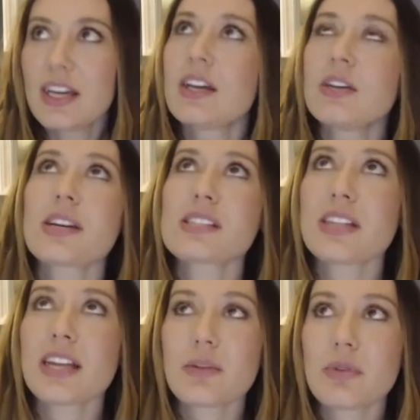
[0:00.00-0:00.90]
You guys, and
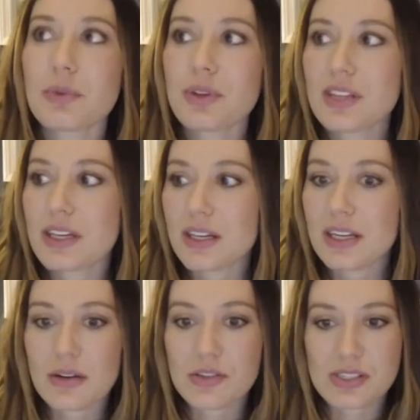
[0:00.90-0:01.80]
then I had one more thing, and
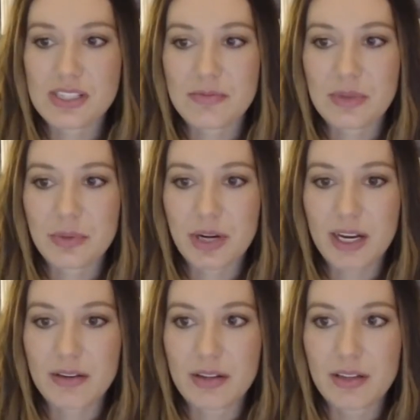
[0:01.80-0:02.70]
now it just left my brain.
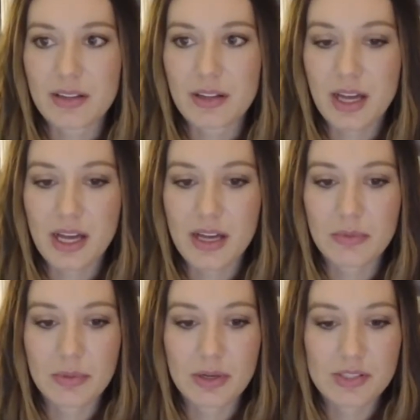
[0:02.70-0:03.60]

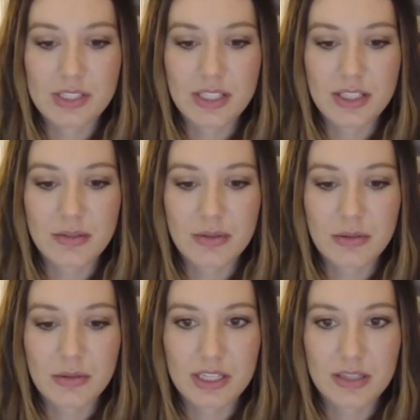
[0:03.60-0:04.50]
Posting, what were
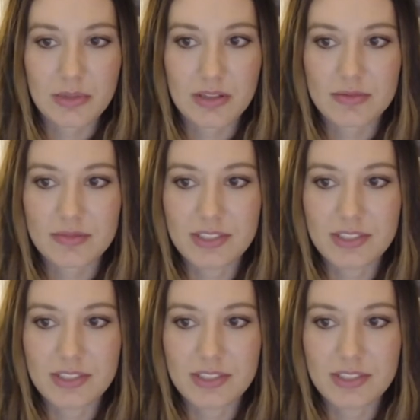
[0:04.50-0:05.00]
we talking about?